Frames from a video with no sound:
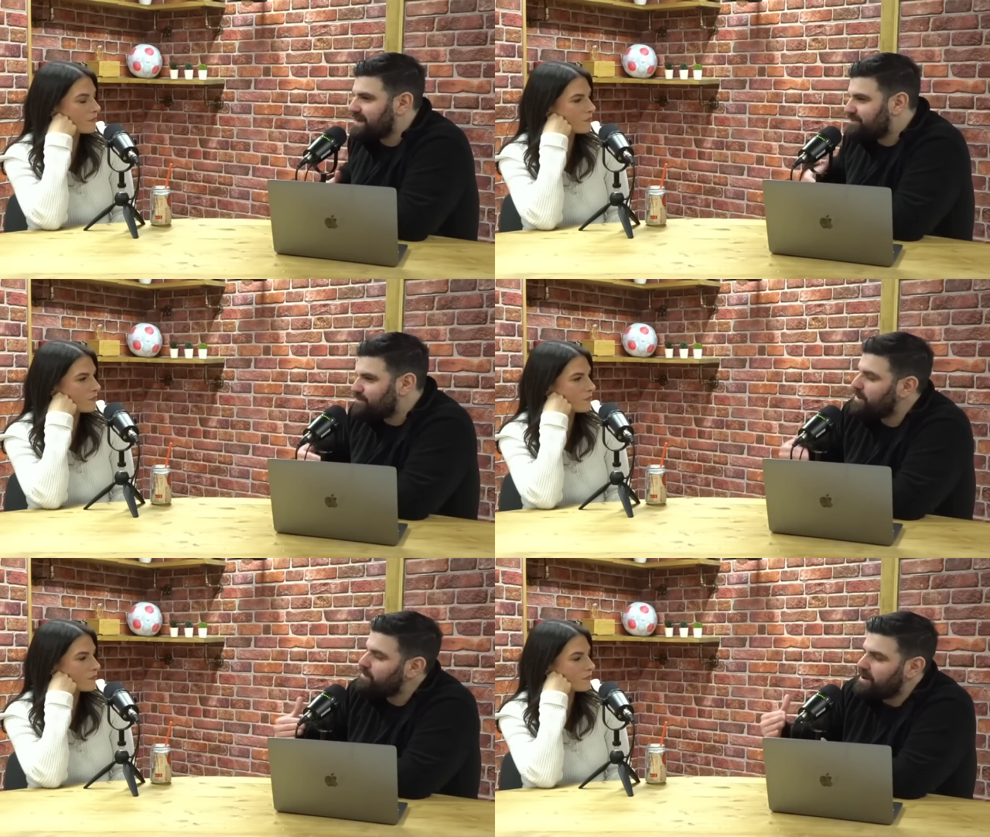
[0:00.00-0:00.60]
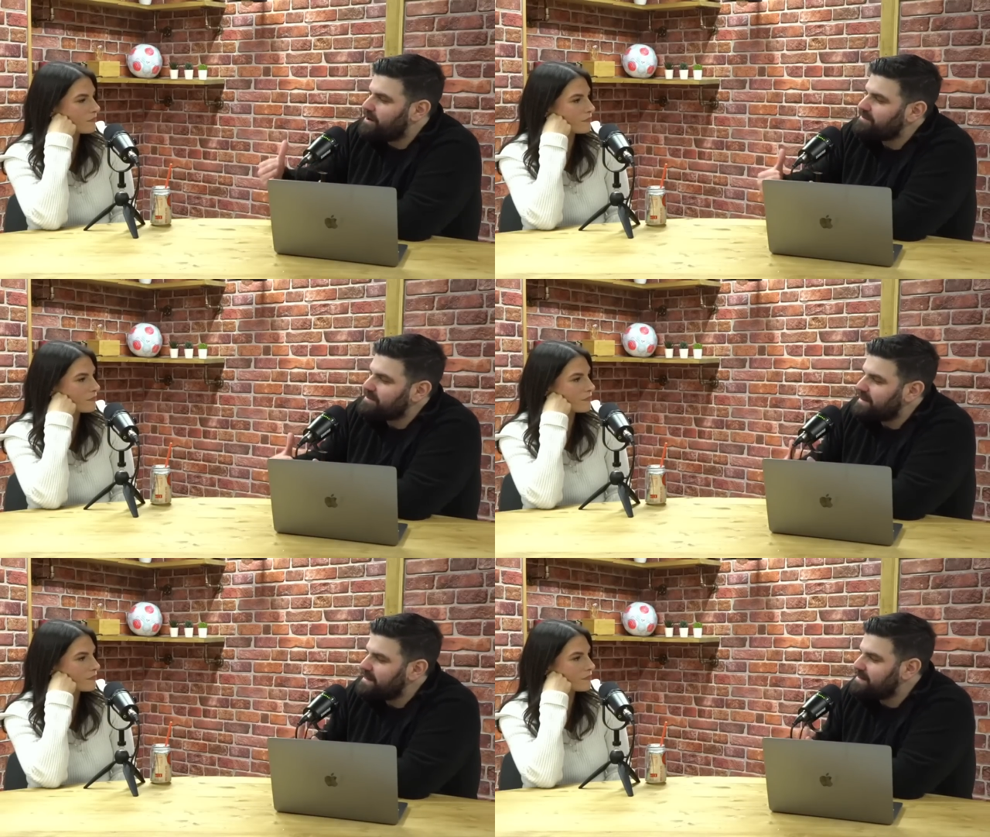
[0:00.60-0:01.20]
Speaker 1: given where we are in the
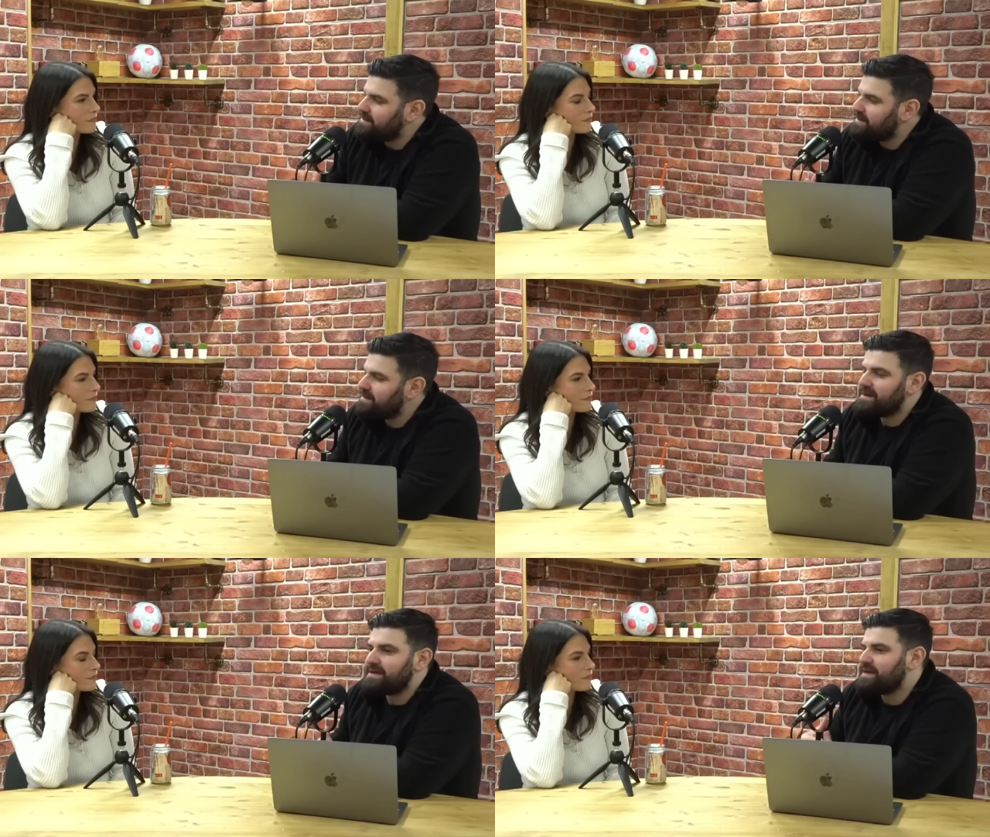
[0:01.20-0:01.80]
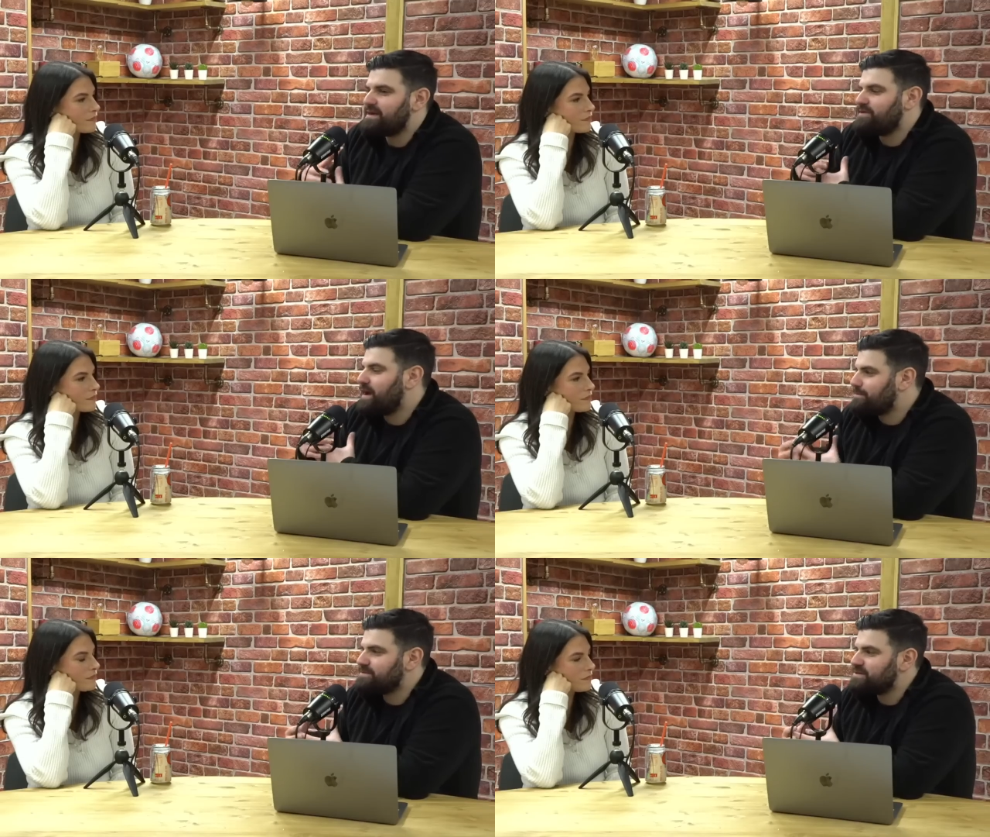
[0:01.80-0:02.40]
league, given our
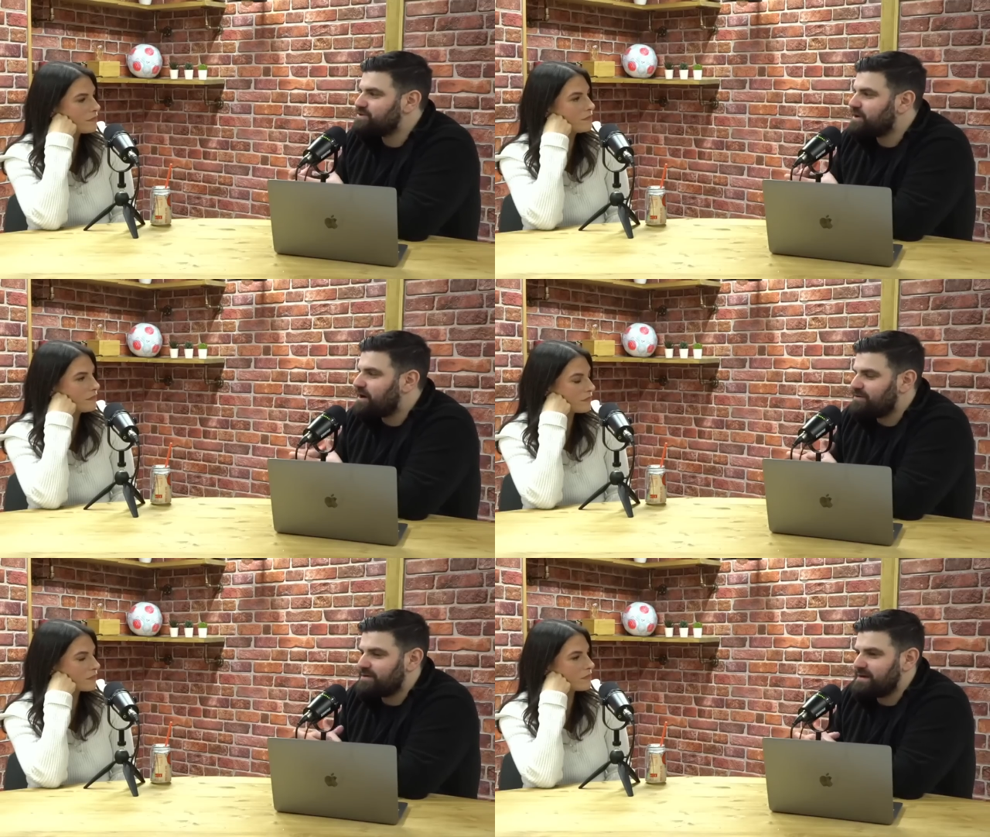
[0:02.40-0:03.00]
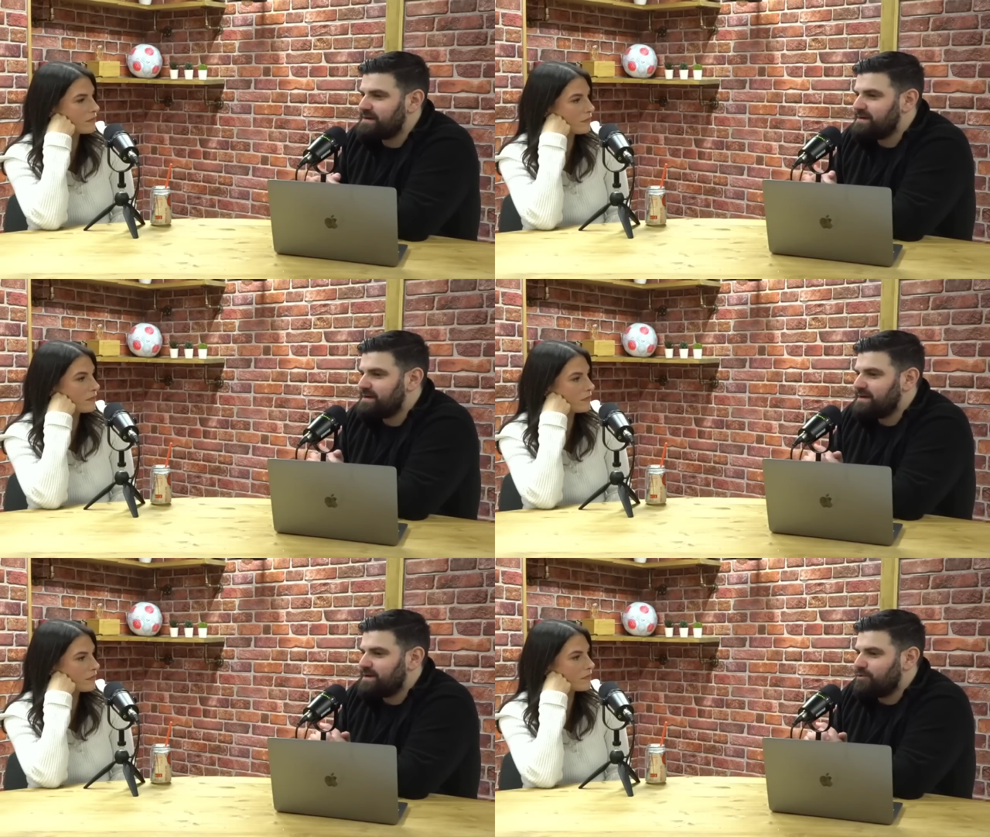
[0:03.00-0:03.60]
position currently,
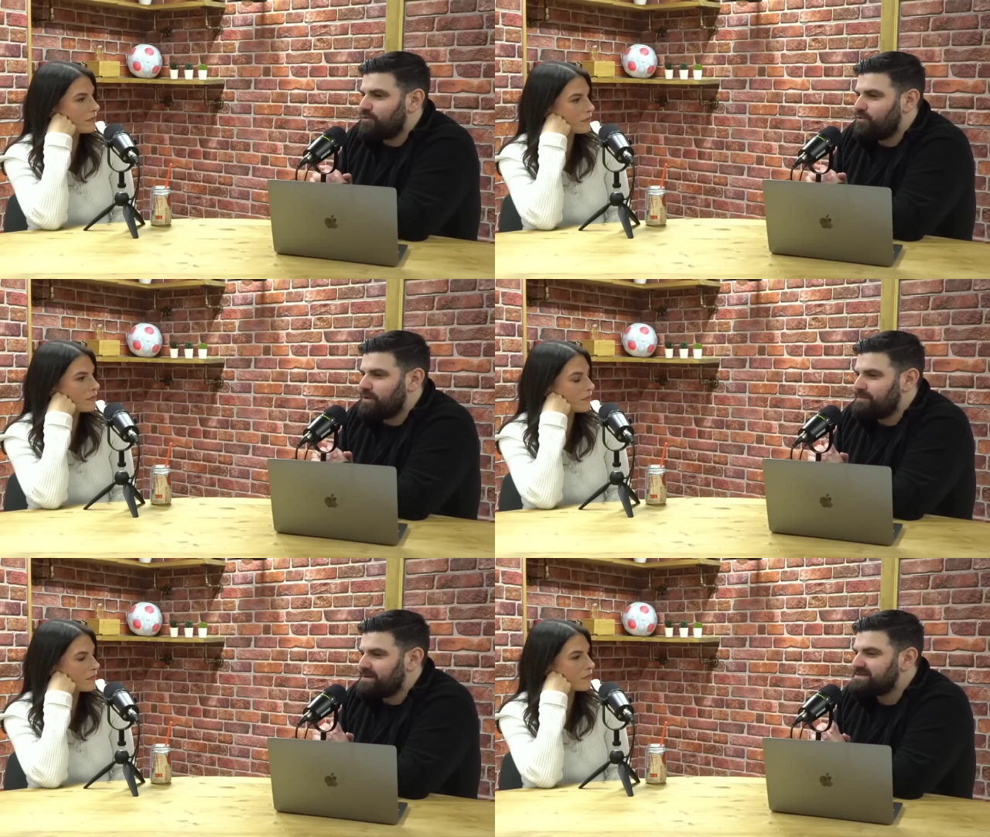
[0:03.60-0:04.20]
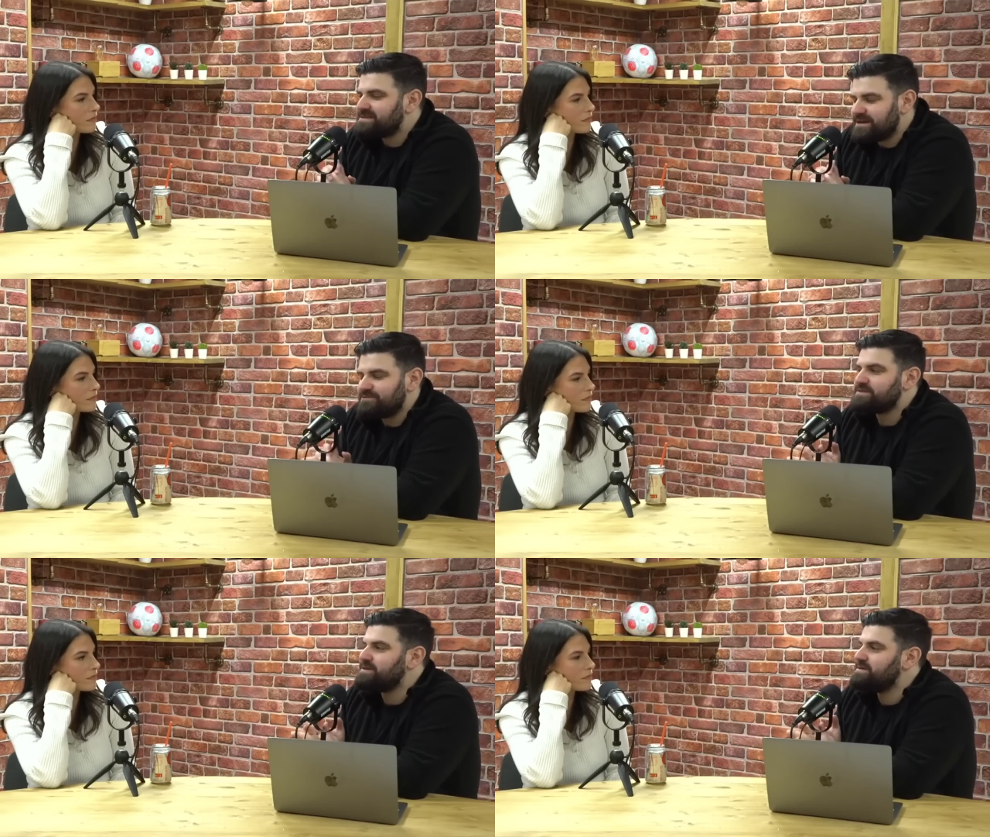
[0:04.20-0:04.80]
we'd be
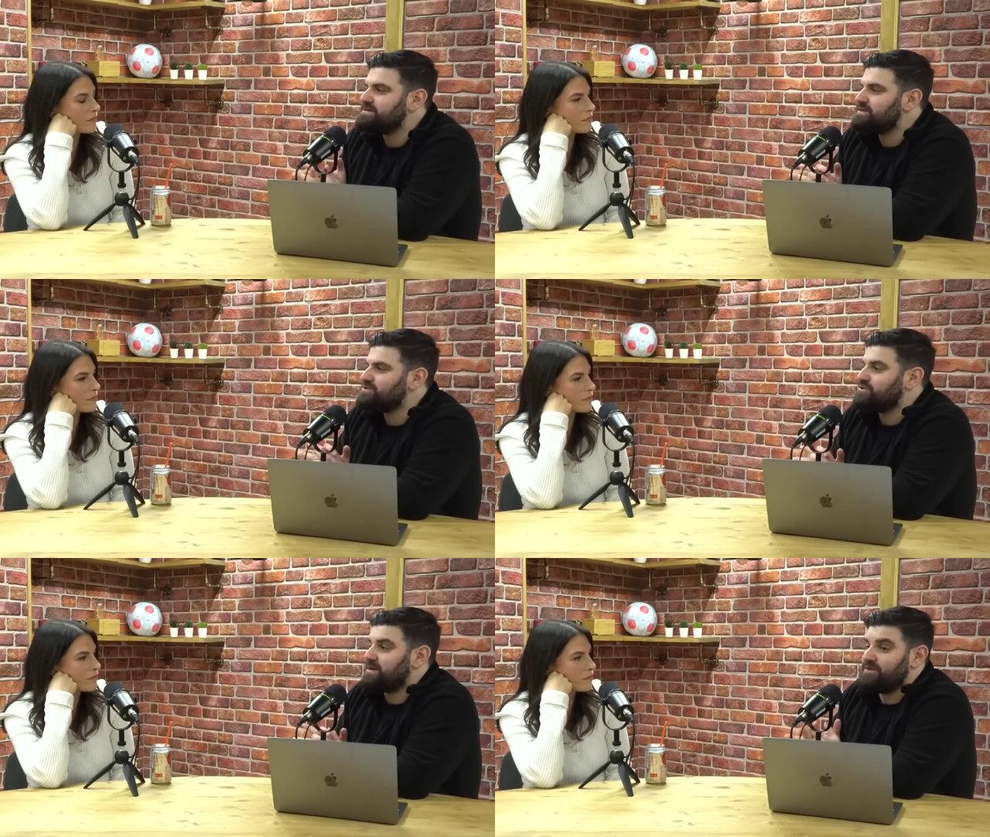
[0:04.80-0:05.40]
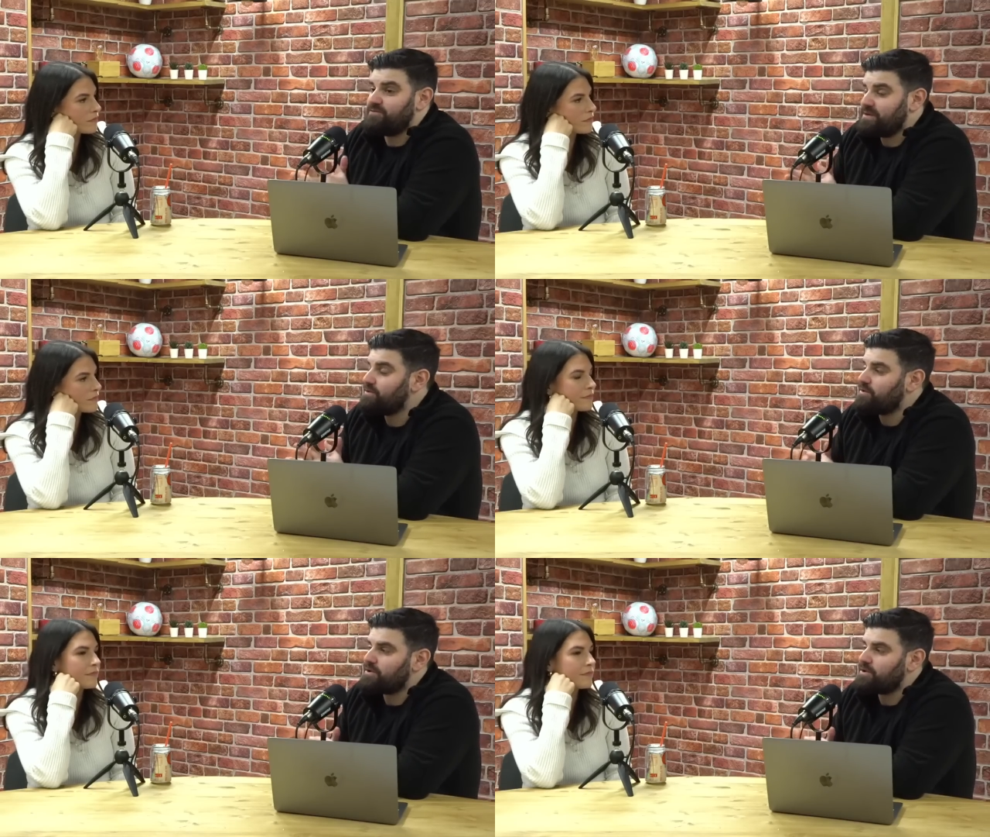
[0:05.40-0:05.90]
seriously missing a trick if we don't